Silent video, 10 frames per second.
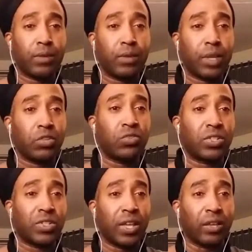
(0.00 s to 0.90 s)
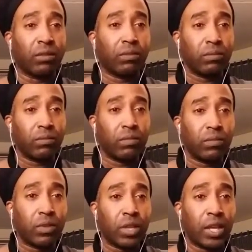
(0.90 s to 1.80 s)
interesting
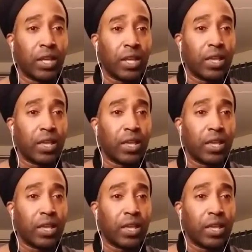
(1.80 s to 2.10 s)
and